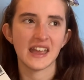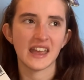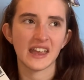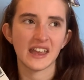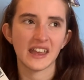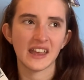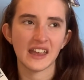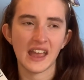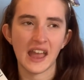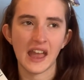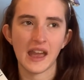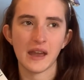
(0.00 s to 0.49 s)

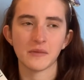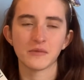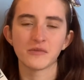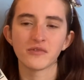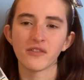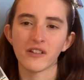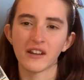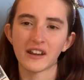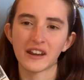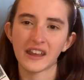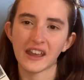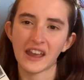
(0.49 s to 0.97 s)
kept
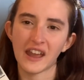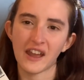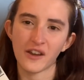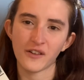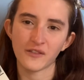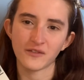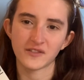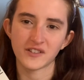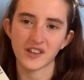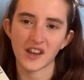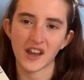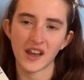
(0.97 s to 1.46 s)
running out
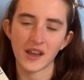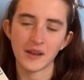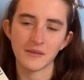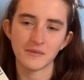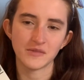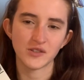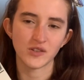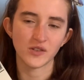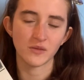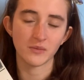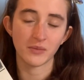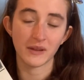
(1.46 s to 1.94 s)
of time
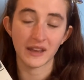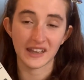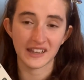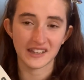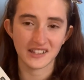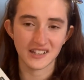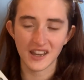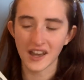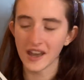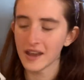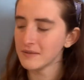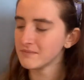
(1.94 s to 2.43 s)
to pick
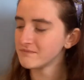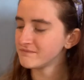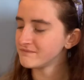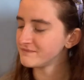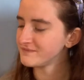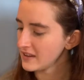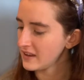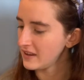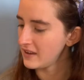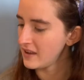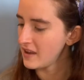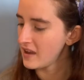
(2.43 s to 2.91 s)
it up.
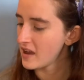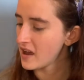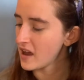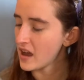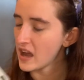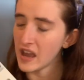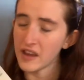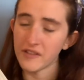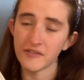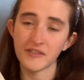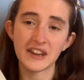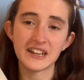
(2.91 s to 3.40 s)

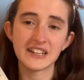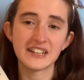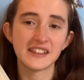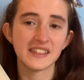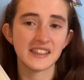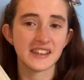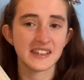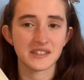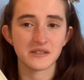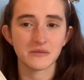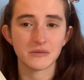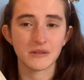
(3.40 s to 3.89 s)
I rated
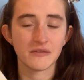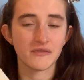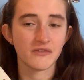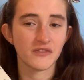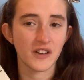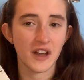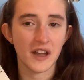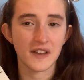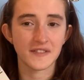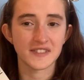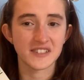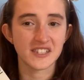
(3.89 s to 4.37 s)
this one
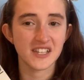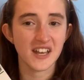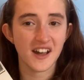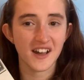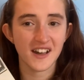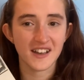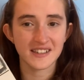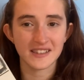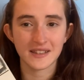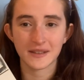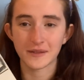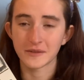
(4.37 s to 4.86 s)
5
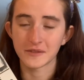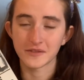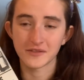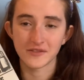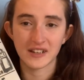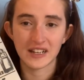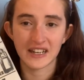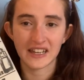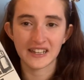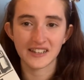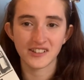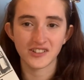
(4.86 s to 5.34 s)
stars. It was
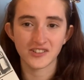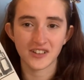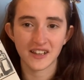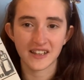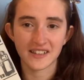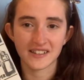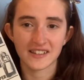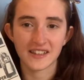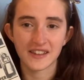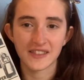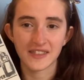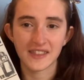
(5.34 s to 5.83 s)
really
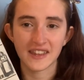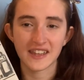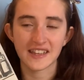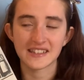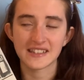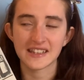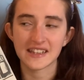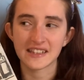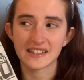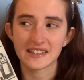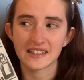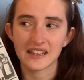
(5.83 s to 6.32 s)
interesting. This
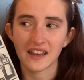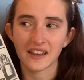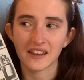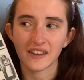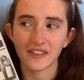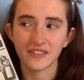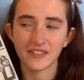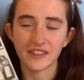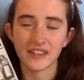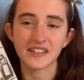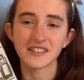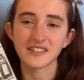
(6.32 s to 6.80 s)
is like
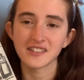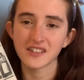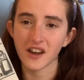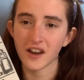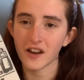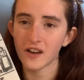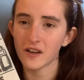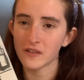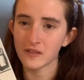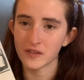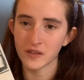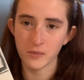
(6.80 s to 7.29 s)
the
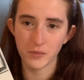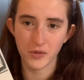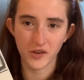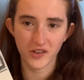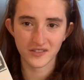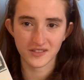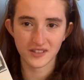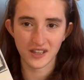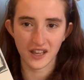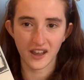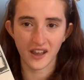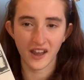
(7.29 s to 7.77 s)
start of the
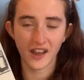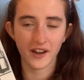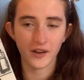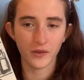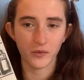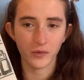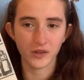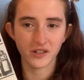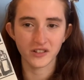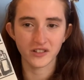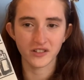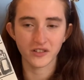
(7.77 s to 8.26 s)
books I kind of
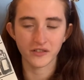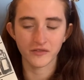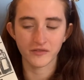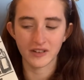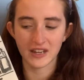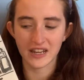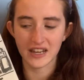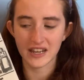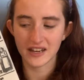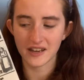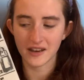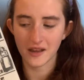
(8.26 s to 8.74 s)
want to
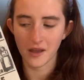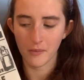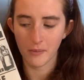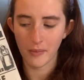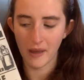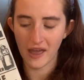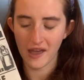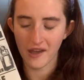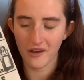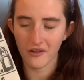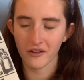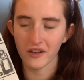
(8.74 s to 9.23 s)
read
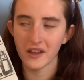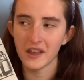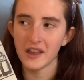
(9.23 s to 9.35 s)
about